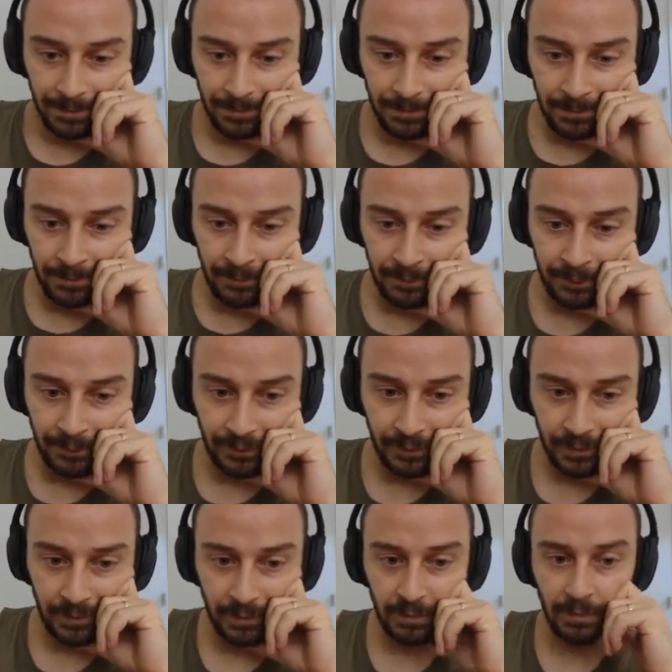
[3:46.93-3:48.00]

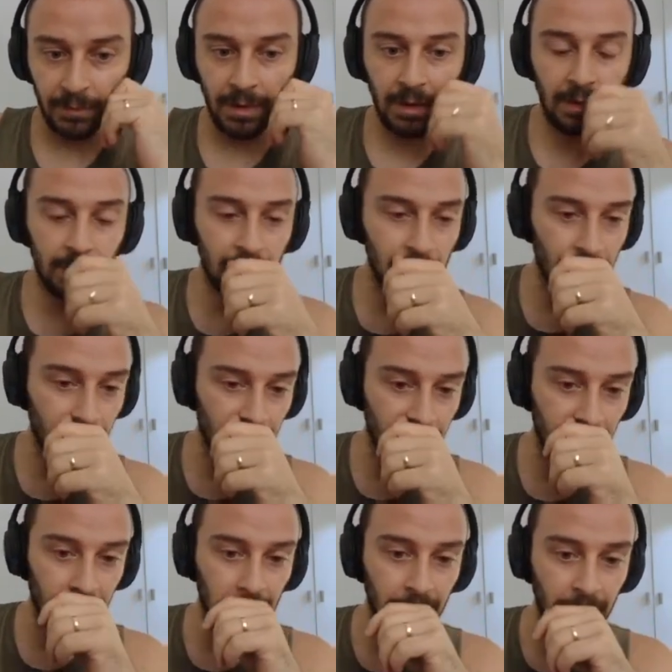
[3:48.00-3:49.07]
Getting some more
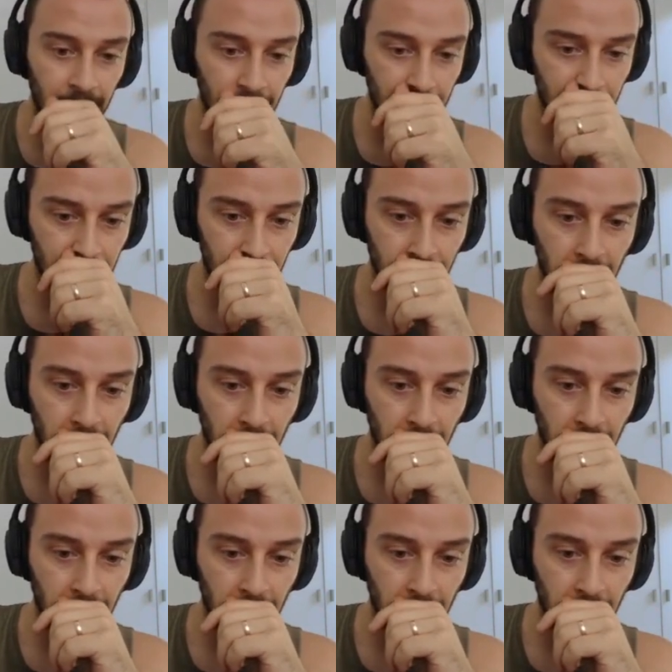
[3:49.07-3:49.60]
Vanguards as